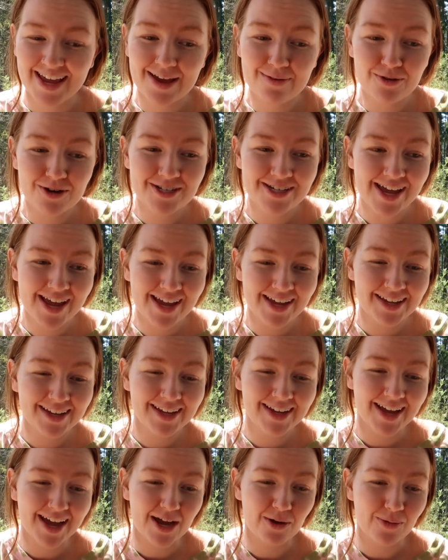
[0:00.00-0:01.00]
Every day
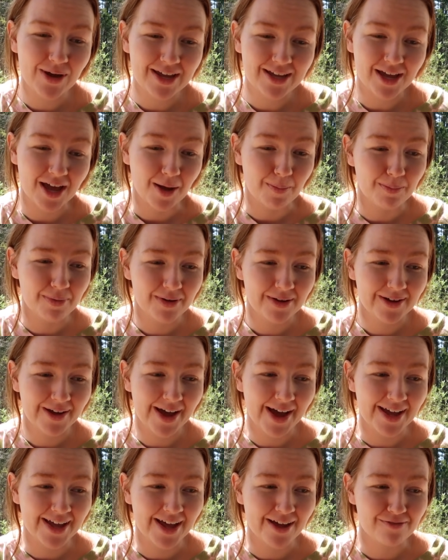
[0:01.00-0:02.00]
I wake up,
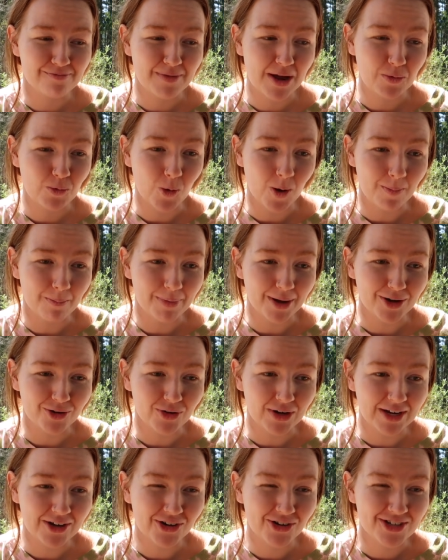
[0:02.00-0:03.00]
I have my warm
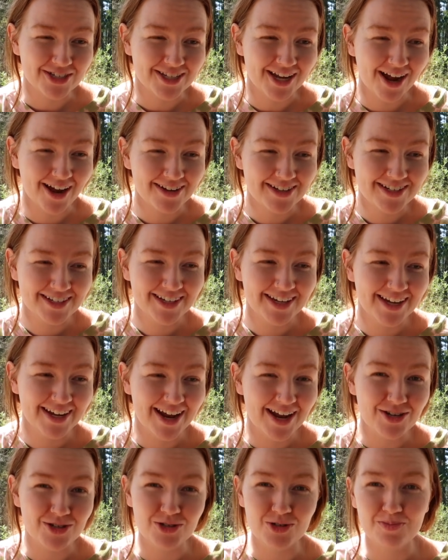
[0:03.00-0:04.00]
buttery croissant and
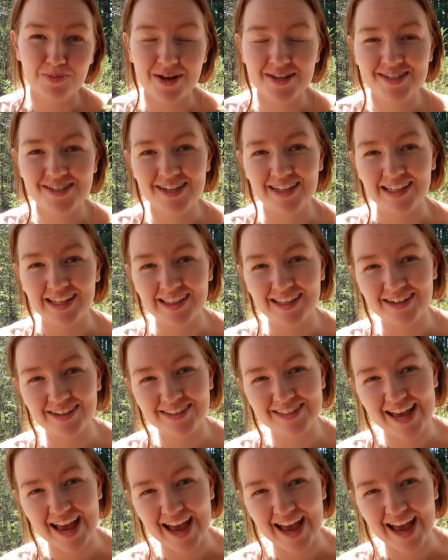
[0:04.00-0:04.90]
I do my silly little